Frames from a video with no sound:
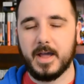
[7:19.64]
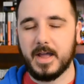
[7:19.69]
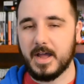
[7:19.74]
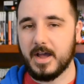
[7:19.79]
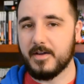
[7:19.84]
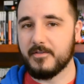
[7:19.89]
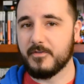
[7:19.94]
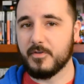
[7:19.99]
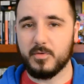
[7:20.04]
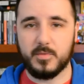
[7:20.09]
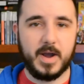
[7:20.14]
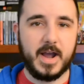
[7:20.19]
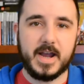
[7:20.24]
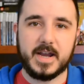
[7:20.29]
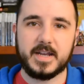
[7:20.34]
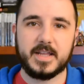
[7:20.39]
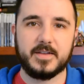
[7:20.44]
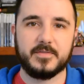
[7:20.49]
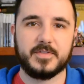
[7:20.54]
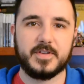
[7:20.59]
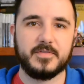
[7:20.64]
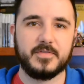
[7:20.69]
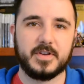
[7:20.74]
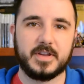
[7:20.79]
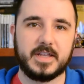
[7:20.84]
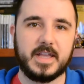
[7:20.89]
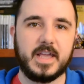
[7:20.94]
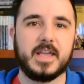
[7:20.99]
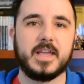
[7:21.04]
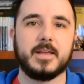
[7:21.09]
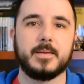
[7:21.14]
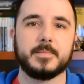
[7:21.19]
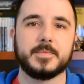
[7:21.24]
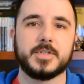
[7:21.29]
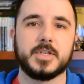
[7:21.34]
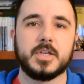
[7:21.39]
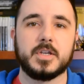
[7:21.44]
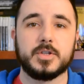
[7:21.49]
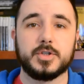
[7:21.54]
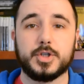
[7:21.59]
a variety of different
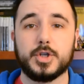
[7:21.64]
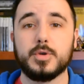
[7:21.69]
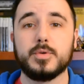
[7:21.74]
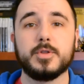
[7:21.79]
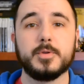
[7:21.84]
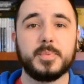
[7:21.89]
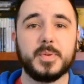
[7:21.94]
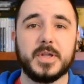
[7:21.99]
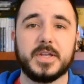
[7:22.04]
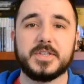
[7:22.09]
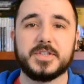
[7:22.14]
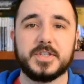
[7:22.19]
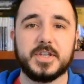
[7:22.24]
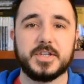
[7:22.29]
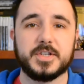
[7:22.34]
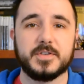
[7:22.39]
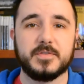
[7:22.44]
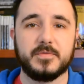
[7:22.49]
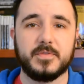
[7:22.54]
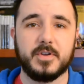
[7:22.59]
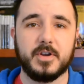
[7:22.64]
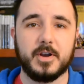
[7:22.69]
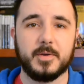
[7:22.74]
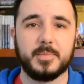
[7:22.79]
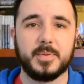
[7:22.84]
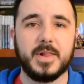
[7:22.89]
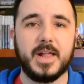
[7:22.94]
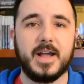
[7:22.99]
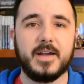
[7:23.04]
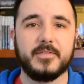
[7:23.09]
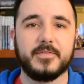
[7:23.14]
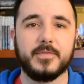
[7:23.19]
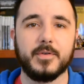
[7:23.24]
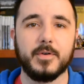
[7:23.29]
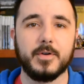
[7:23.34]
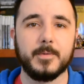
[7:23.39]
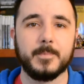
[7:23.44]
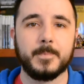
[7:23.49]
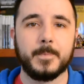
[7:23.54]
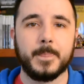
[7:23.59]
games to the PlayStation VR
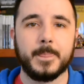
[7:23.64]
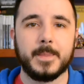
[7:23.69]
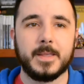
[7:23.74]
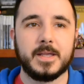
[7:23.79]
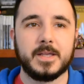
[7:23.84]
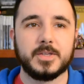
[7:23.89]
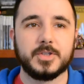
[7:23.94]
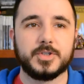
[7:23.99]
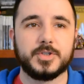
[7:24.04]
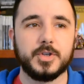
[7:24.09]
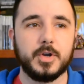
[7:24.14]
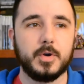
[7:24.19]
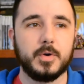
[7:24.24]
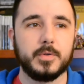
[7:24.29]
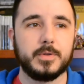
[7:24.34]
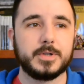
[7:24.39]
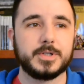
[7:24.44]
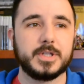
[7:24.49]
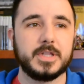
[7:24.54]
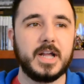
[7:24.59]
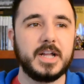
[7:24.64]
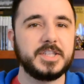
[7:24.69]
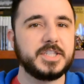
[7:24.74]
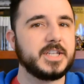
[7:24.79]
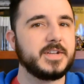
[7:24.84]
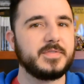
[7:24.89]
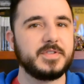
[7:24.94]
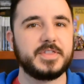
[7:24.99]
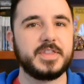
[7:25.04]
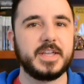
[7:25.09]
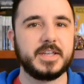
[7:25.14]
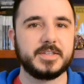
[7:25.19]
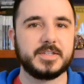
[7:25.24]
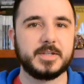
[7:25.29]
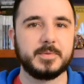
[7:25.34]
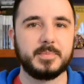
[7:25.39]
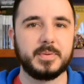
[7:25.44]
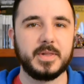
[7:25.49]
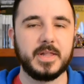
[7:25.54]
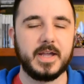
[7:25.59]
platform. So there's lots of different things
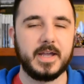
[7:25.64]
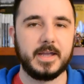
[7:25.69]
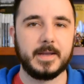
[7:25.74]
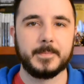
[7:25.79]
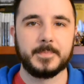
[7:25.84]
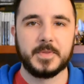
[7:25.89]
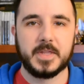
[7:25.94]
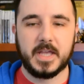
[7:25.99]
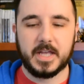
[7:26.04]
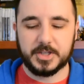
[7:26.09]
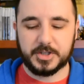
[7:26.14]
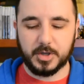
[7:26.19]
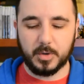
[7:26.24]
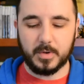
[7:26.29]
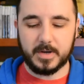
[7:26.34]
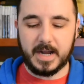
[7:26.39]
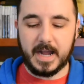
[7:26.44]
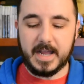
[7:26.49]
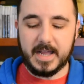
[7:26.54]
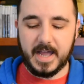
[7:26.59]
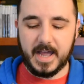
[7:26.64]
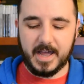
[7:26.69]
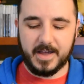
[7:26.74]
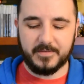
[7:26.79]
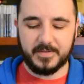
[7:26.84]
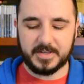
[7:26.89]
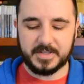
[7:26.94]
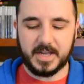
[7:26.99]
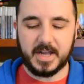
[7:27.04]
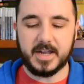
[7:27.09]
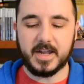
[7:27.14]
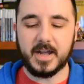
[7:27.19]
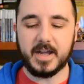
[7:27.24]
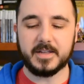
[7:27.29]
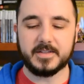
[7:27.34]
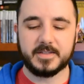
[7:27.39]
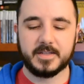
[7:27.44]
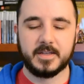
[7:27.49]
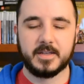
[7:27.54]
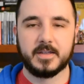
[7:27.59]
to play. And so what I have is I
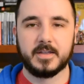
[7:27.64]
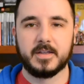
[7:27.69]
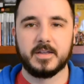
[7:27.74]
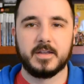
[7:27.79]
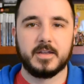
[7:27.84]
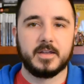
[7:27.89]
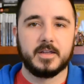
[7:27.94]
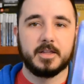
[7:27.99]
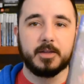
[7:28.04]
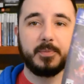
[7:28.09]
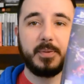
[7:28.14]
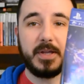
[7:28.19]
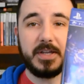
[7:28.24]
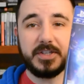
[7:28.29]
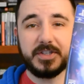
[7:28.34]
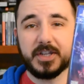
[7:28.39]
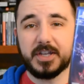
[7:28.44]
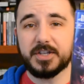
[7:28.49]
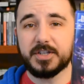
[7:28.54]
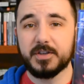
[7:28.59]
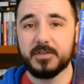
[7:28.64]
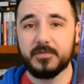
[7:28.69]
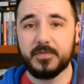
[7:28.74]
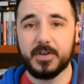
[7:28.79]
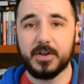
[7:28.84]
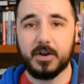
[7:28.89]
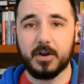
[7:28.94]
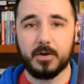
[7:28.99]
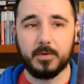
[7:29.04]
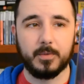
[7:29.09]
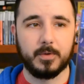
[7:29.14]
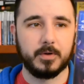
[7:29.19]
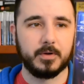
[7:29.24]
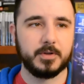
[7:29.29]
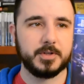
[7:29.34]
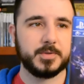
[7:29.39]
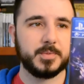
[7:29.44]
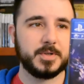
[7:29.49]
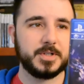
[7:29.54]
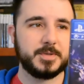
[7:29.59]
got the PlayStation VR
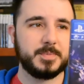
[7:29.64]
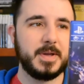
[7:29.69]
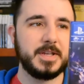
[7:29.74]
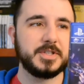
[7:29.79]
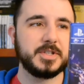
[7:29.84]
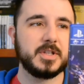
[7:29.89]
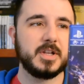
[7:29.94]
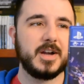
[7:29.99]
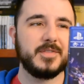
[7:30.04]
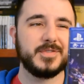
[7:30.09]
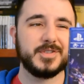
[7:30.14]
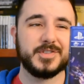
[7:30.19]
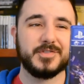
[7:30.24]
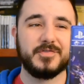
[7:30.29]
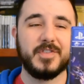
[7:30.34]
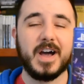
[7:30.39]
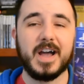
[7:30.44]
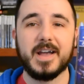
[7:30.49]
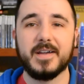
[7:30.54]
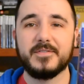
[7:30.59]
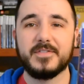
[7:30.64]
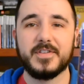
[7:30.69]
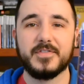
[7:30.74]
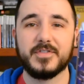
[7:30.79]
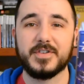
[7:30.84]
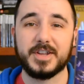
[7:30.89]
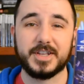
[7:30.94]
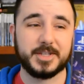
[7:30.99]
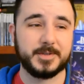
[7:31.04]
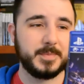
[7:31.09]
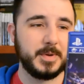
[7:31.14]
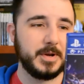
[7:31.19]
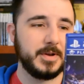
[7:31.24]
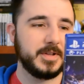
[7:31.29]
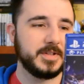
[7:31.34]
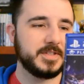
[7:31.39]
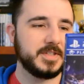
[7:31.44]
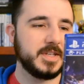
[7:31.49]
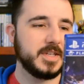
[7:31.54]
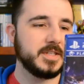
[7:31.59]
Worlds, which basically offers 5 different
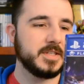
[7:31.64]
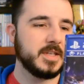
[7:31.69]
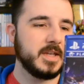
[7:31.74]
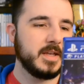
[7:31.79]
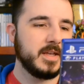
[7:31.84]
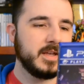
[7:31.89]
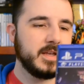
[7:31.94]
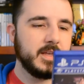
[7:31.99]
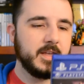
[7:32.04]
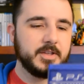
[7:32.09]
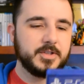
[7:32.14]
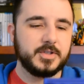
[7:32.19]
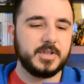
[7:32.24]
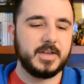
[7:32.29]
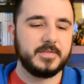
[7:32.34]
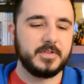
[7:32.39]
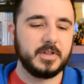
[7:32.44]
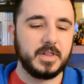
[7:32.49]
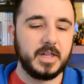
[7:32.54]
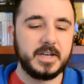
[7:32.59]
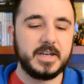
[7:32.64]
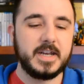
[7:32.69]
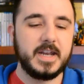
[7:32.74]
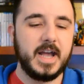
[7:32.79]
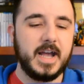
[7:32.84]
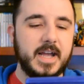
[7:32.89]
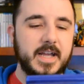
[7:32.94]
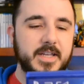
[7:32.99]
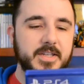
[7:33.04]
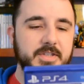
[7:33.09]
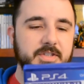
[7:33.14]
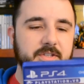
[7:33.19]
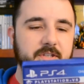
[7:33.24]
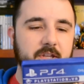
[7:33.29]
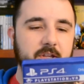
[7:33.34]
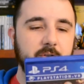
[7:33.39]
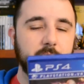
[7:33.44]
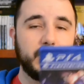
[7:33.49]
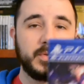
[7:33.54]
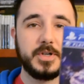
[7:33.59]
experiences. So they have the London Heist,
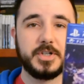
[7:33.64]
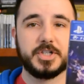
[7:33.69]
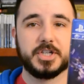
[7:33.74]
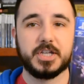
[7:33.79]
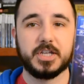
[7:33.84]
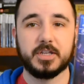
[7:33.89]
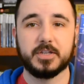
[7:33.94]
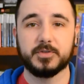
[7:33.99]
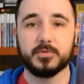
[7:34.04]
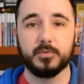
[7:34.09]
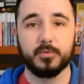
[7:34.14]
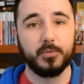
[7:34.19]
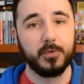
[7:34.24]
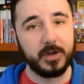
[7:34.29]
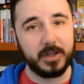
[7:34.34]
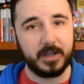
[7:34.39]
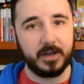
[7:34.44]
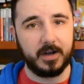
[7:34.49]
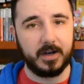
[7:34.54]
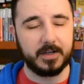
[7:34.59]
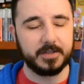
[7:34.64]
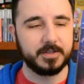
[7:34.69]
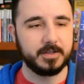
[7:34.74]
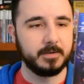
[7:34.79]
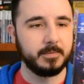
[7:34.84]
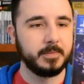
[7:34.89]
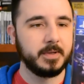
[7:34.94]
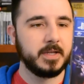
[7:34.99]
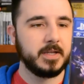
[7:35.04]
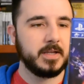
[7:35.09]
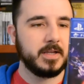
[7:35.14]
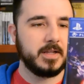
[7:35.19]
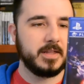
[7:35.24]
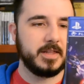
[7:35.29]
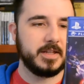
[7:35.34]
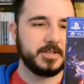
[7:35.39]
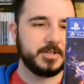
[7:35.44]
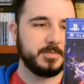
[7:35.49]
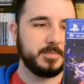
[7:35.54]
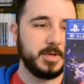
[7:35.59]
which is really awesome.
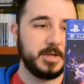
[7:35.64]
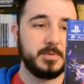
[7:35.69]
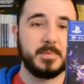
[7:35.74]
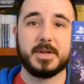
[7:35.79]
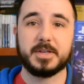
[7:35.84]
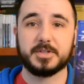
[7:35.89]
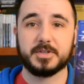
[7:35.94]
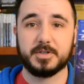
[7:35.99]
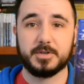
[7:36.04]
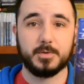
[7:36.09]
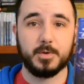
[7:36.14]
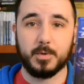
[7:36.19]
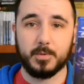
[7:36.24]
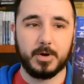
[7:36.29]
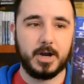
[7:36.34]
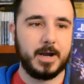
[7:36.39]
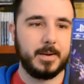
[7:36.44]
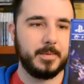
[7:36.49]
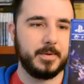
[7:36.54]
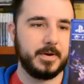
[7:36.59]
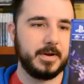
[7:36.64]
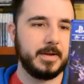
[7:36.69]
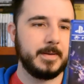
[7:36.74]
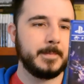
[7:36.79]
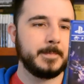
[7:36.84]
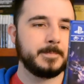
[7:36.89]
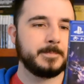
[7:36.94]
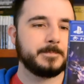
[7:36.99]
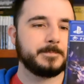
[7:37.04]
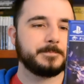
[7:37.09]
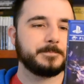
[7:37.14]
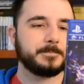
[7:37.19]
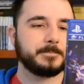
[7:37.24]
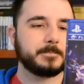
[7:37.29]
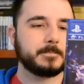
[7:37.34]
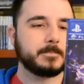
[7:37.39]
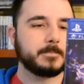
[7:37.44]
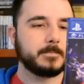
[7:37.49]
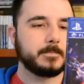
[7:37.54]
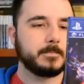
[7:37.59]
You basically do a robbery.
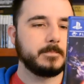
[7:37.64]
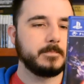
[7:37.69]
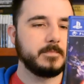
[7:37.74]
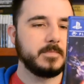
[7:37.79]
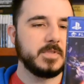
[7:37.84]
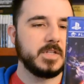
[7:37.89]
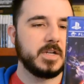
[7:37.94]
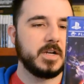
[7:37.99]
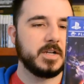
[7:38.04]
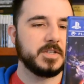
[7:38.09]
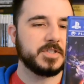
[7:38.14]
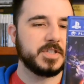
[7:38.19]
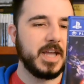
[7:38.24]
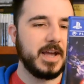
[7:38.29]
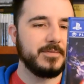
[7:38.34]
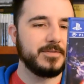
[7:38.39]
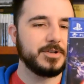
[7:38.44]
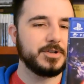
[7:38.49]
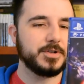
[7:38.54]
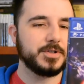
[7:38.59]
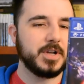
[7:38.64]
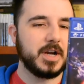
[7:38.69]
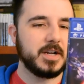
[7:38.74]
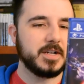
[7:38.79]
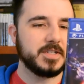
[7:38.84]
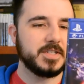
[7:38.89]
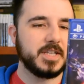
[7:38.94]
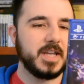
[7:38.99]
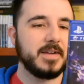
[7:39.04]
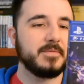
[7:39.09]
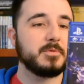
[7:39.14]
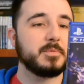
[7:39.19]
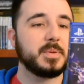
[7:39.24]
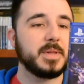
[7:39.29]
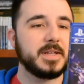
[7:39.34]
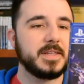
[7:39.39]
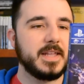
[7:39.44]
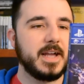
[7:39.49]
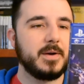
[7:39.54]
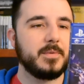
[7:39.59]
Scavenger's Odyssey, I haven't
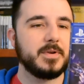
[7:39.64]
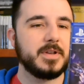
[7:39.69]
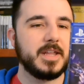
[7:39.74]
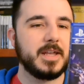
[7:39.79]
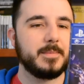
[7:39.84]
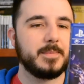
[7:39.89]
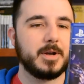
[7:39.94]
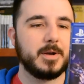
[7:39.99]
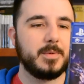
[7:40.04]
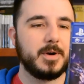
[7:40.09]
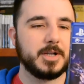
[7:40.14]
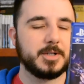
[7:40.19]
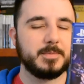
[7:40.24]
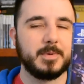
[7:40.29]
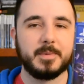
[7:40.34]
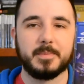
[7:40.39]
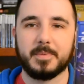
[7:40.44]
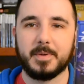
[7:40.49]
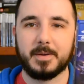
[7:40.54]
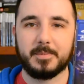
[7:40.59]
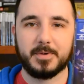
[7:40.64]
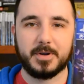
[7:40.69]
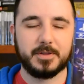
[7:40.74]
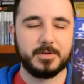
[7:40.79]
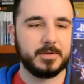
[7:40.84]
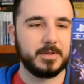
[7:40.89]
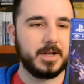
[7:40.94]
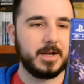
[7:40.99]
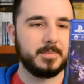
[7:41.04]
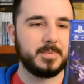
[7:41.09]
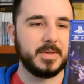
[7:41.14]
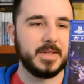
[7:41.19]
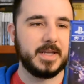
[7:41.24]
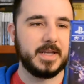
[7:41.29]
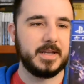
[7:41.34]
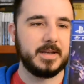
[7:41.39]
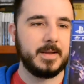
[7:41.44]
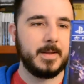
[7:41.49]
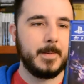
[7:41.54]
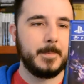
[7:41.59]
played that one yet, but I watched my brother-in-law play it,